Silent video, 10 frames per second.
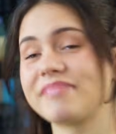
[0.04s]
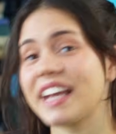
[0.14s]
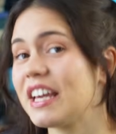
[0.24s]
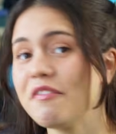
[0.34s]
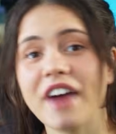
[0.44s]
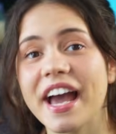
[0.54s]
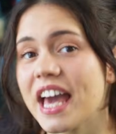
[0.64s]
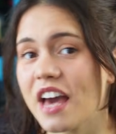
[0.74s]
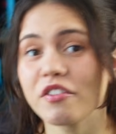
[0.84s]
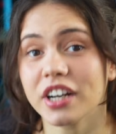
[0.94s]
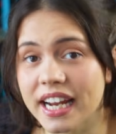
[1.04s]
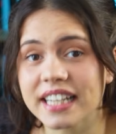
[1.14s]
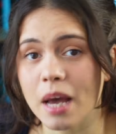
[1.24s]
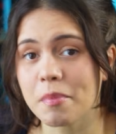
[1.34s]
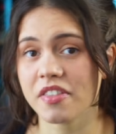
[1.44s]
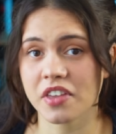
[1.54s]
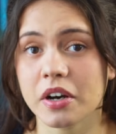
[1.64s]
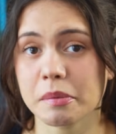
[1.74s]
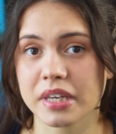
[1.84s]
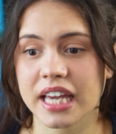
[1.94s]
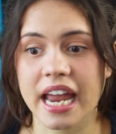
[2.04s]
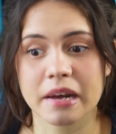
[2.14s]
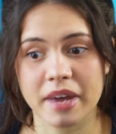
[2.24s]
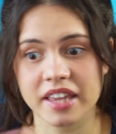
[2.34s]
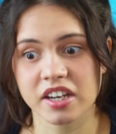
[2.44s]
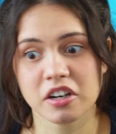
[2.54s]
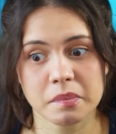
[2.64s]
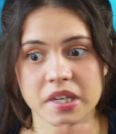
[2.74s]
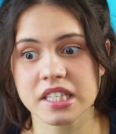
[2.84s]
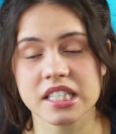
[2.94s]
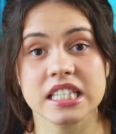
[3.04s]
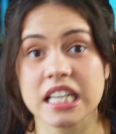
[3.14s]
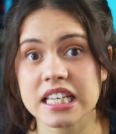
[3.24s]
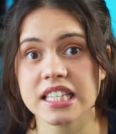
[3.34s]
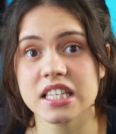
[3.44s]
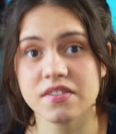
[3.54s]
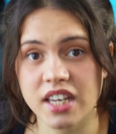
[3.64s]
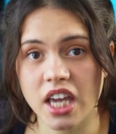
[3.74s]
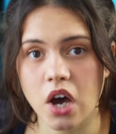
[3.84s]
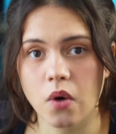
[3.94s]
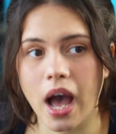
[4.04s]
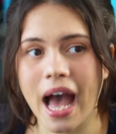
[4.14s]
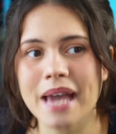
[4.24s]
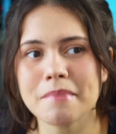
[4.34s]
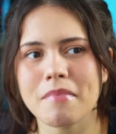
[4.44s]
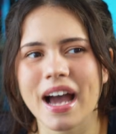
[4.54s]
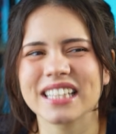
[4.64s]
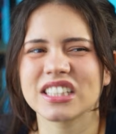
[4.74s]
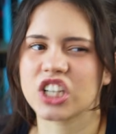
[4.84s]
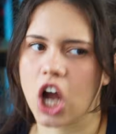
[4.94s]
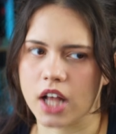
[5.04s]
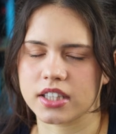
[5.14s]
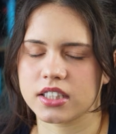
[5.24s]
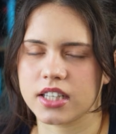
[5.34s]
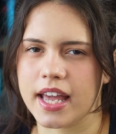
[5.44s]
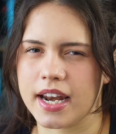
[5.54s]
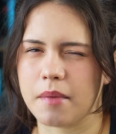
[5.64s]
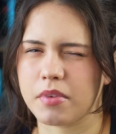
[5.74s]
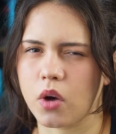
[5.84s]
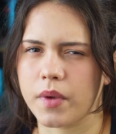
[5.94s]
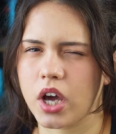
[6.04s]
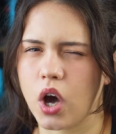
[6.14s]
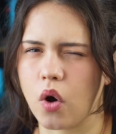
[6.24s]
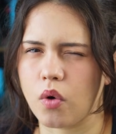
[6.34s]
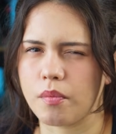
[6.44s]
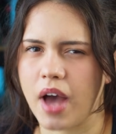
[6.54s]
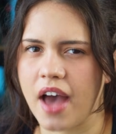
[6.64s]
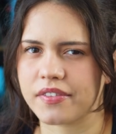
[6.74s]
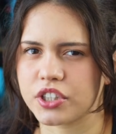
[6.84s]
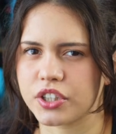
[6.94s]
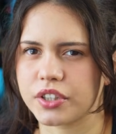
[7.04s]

If I ever end up in therapy and my therapist sees this video, I might not end up going home after.